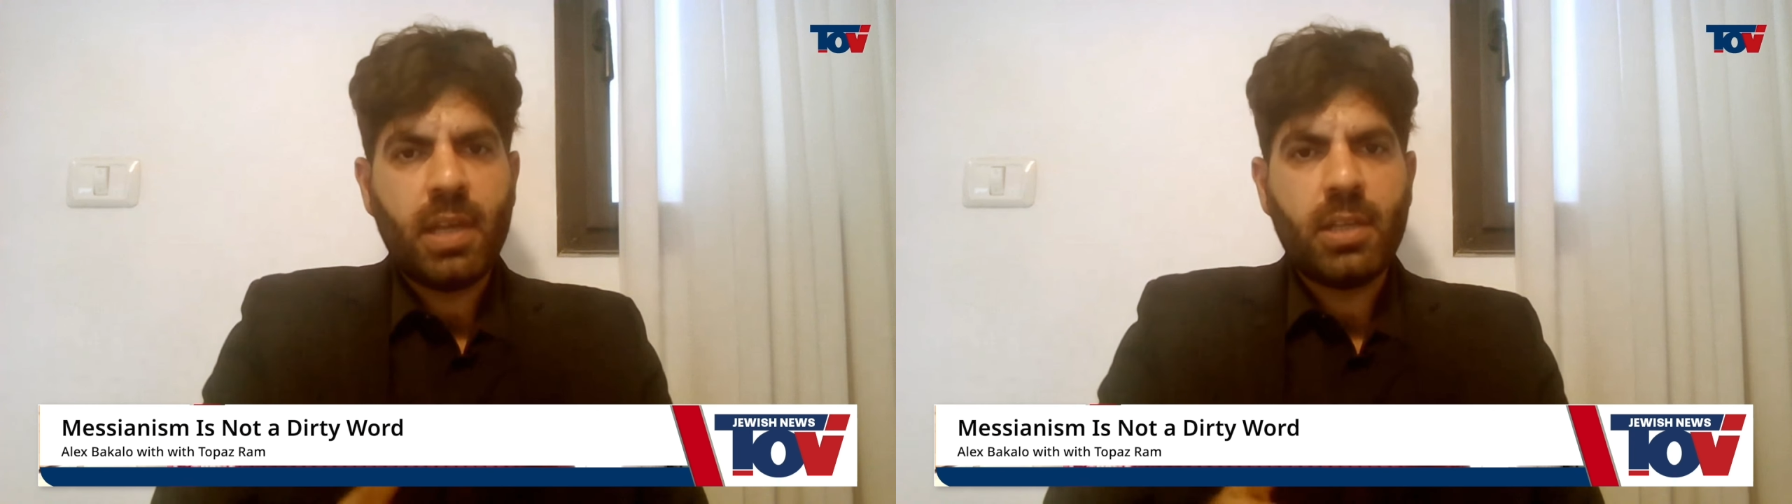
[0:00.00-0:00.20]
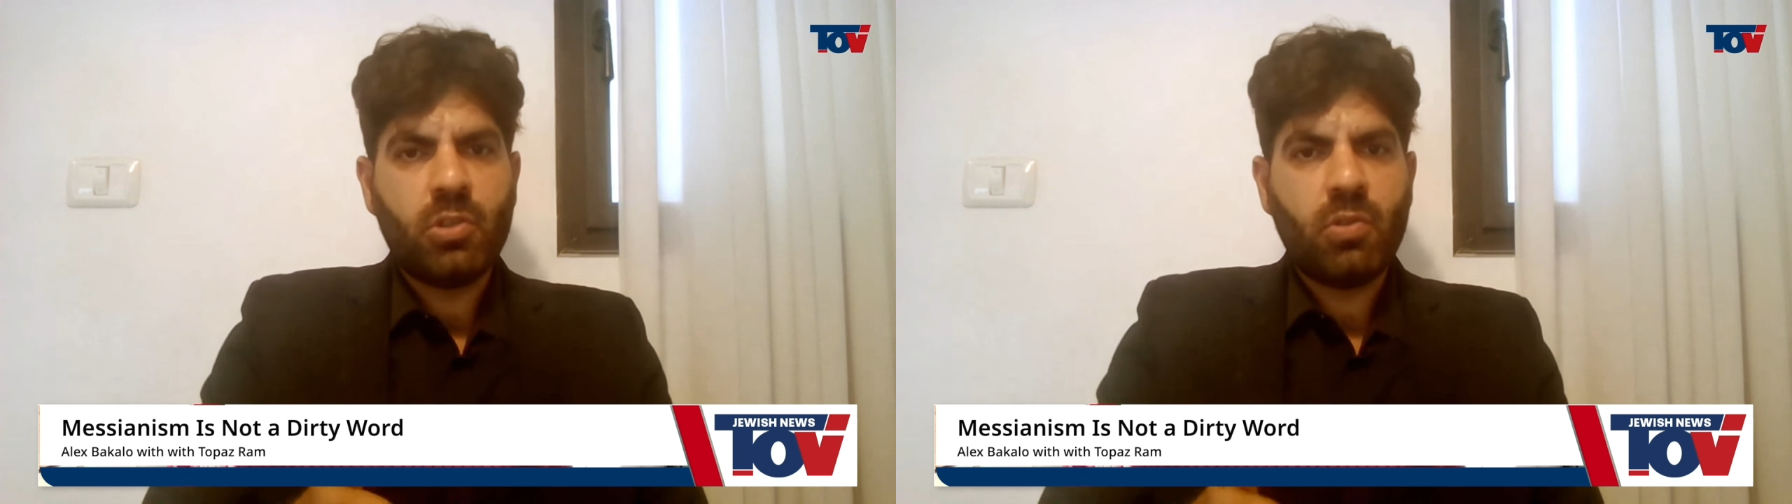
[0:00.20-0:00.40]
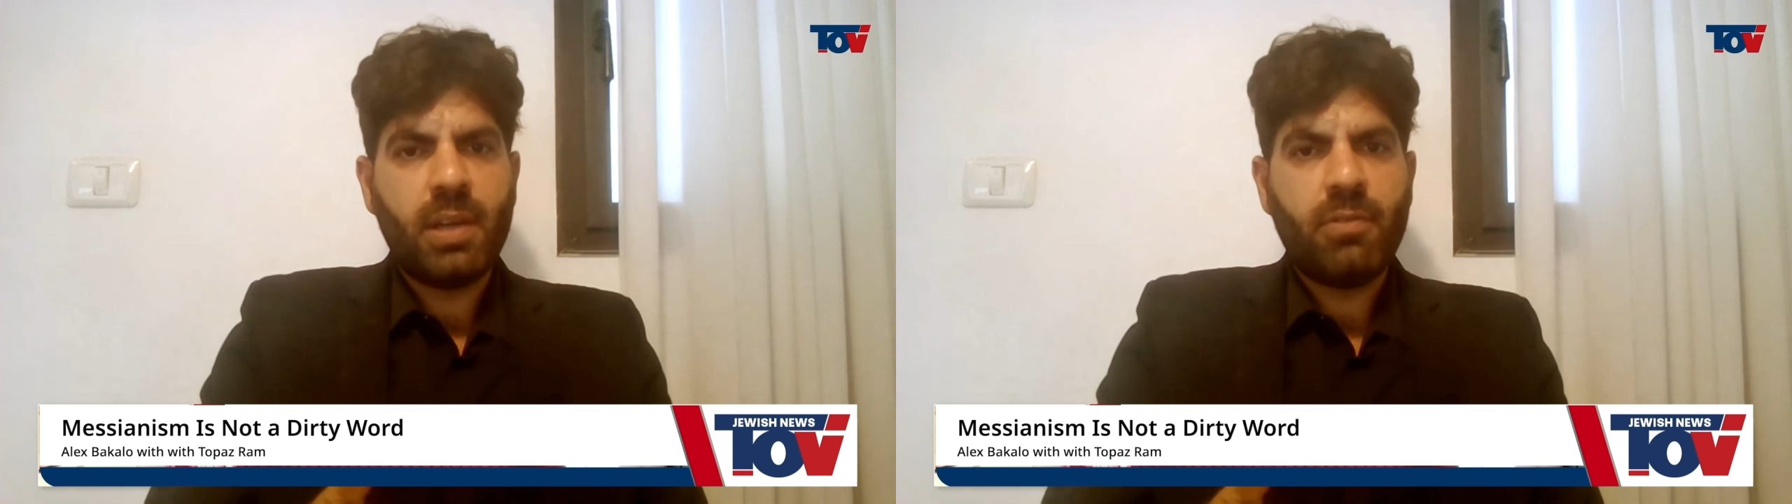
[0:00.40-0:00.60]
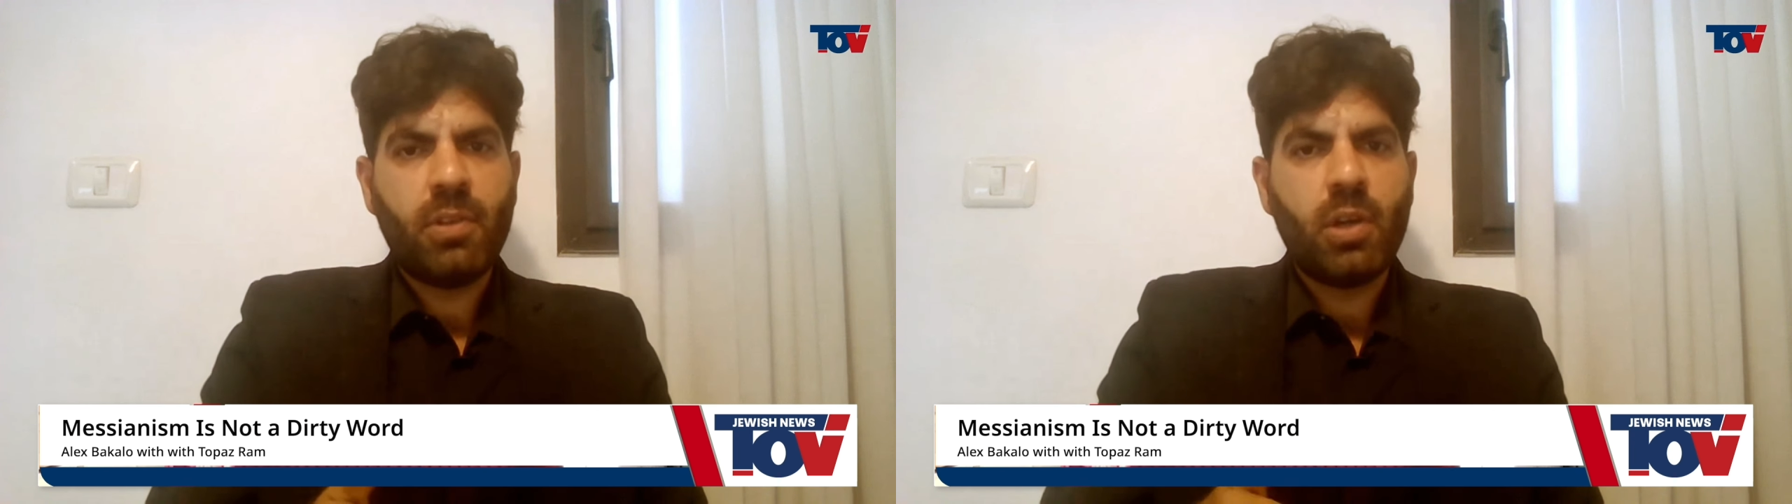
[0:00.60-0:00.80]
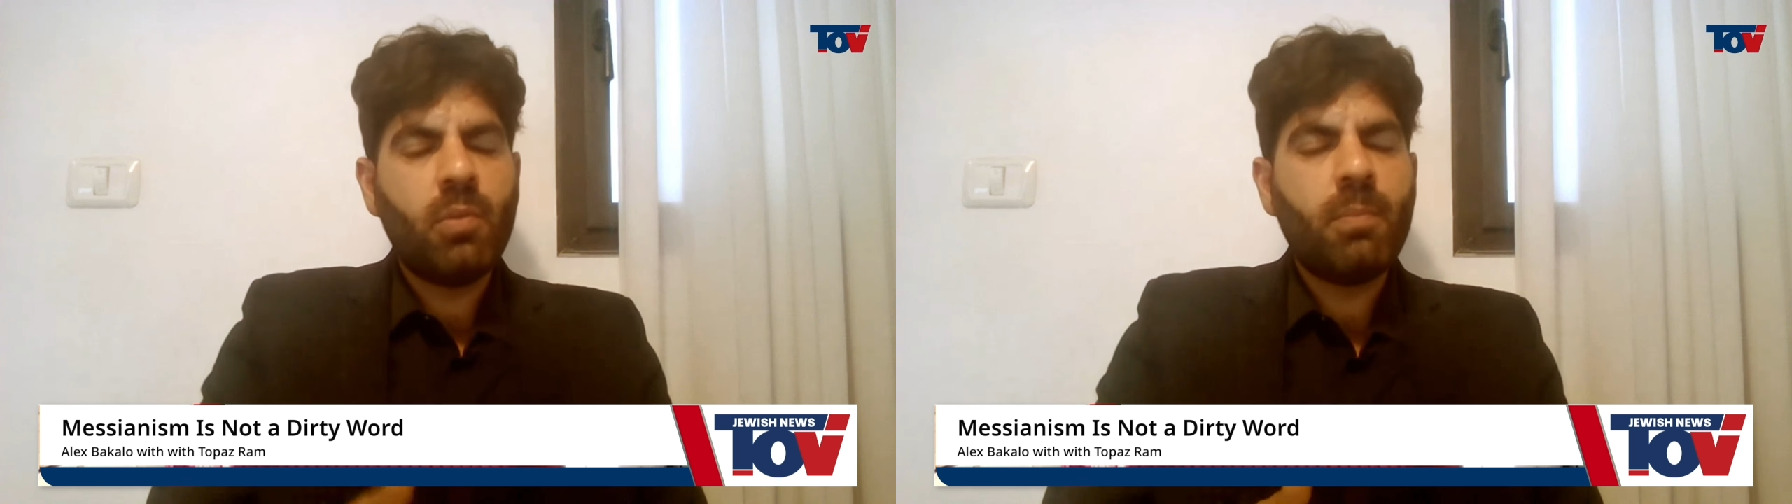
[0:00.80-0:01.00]
then you have
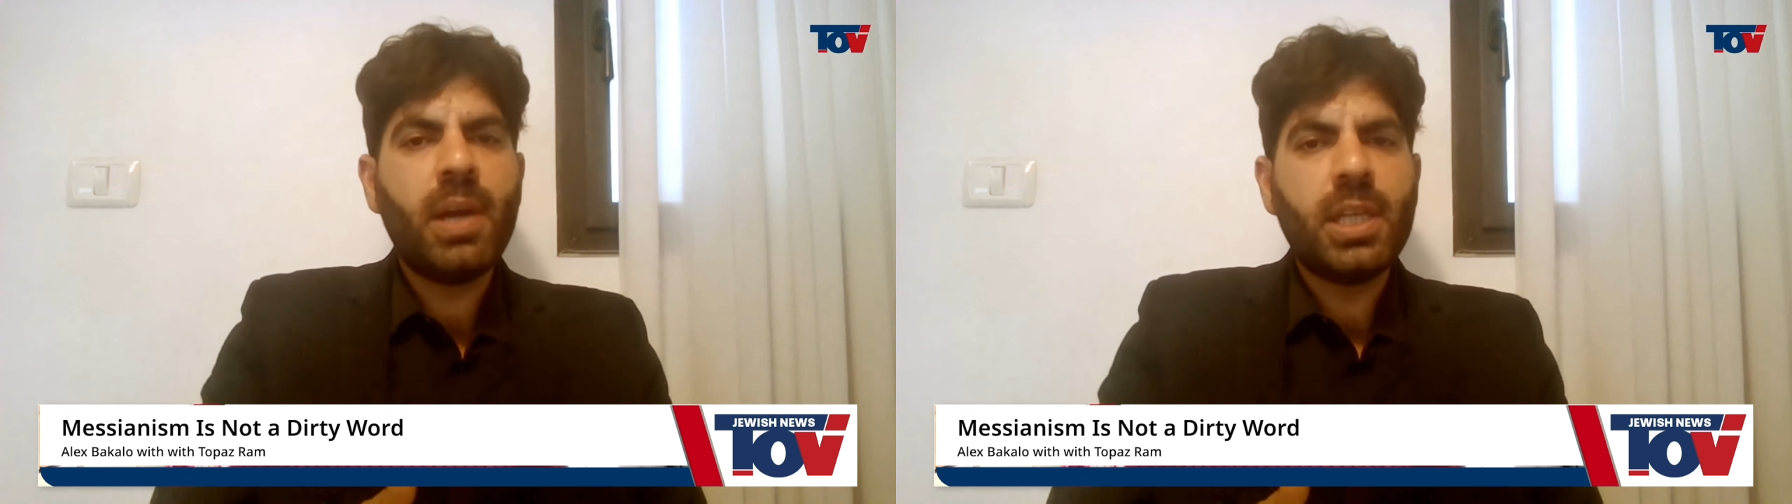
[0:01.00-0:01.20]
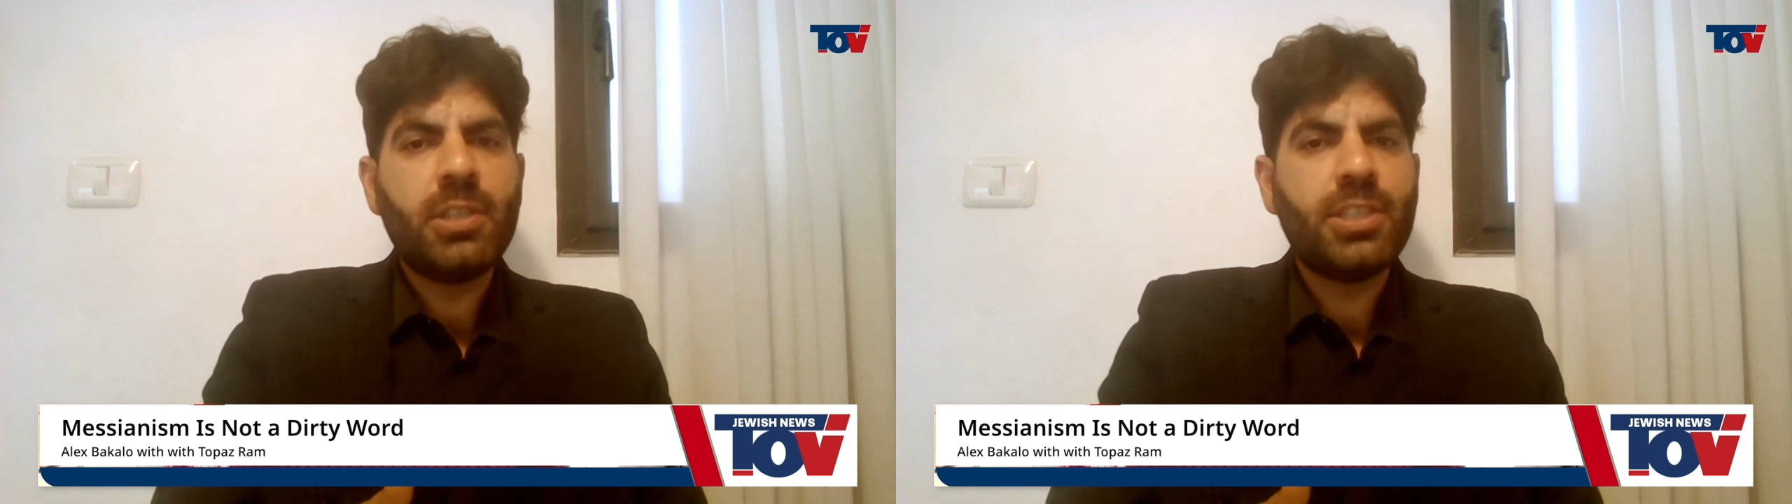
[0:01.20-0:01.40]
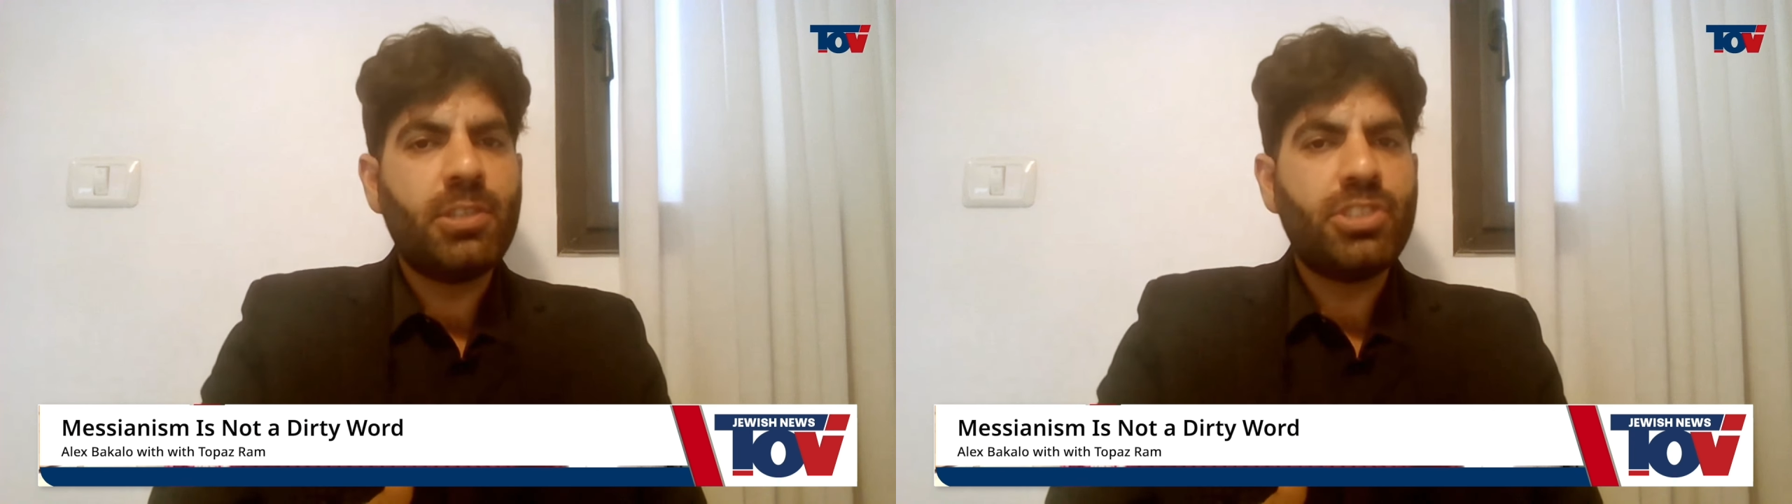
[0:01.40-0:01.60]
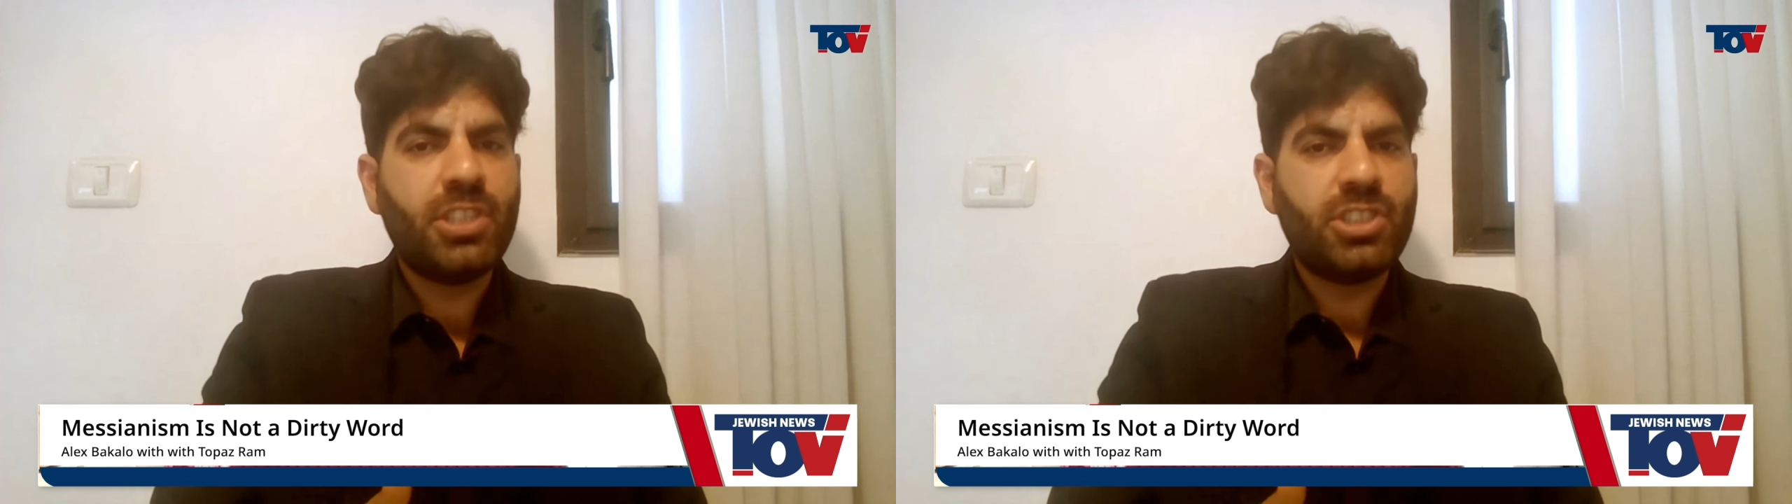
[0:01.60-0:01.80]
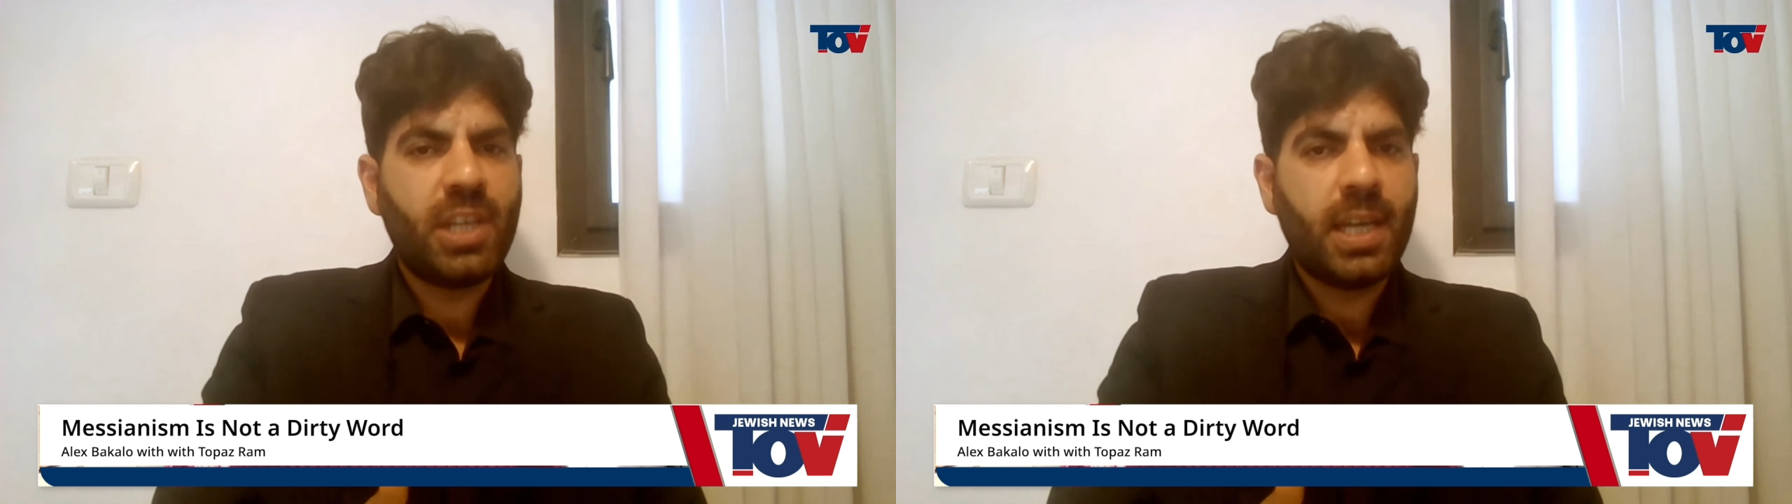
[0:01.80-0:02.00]
no place in
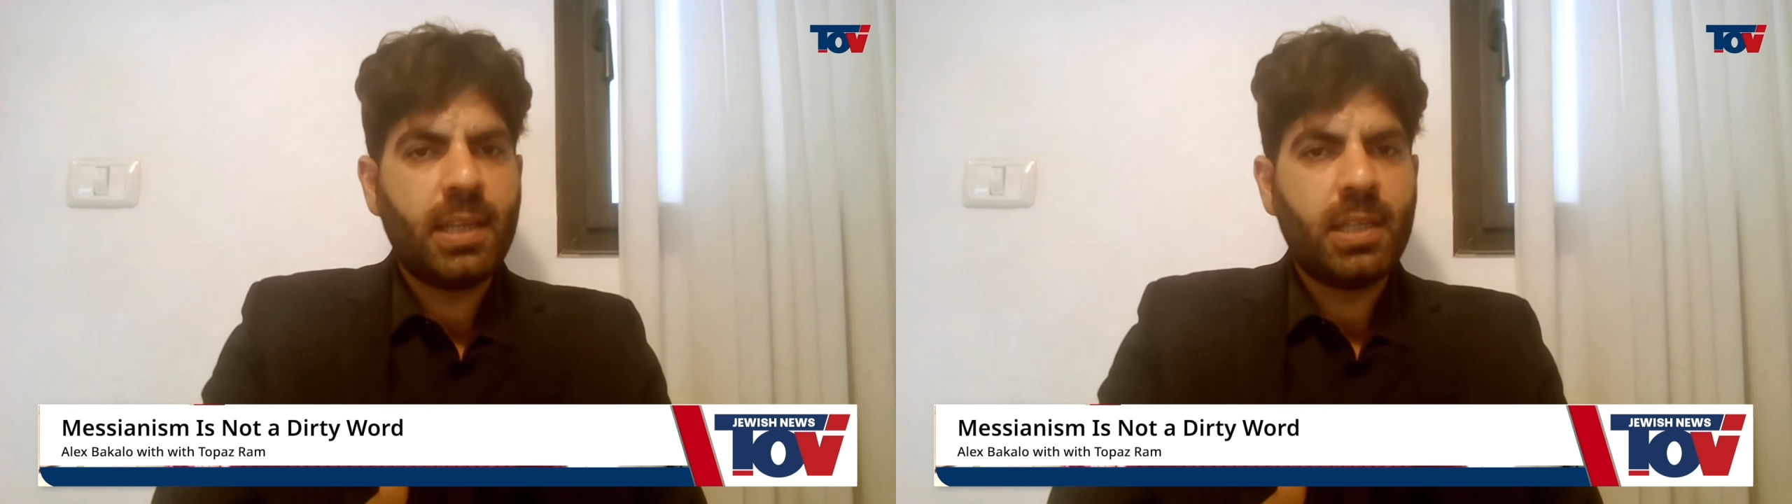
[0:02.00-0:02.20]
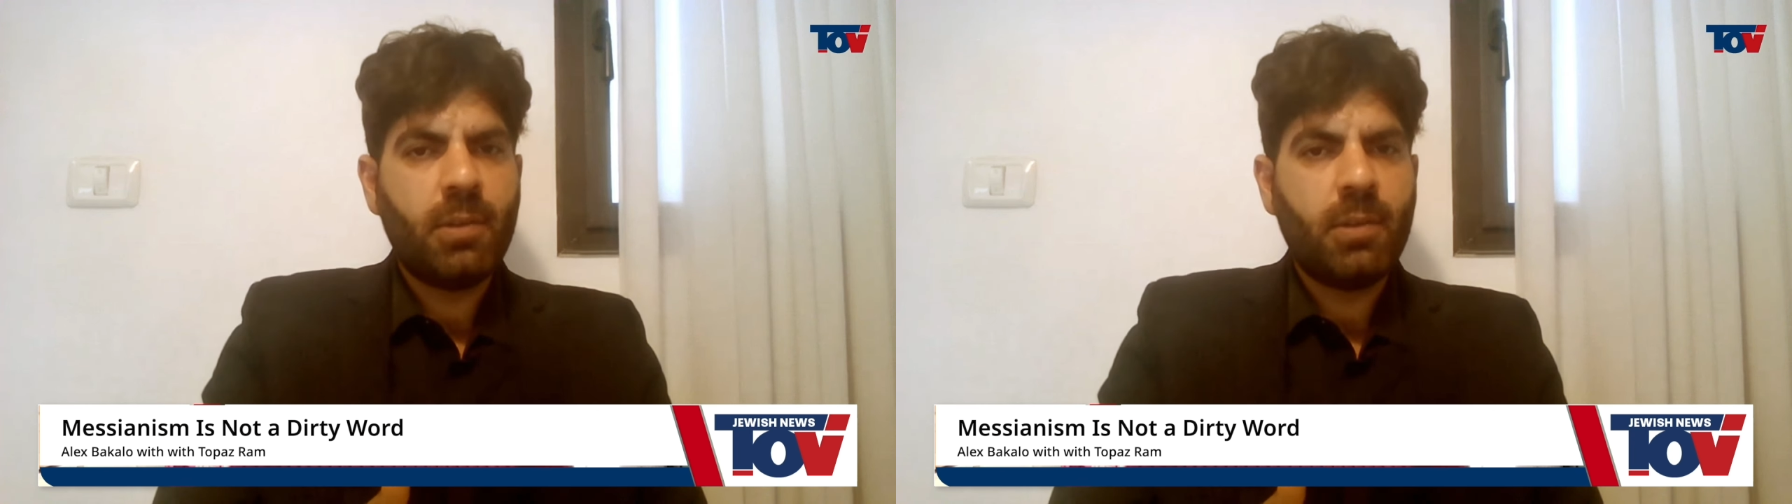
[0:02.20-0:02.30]
society.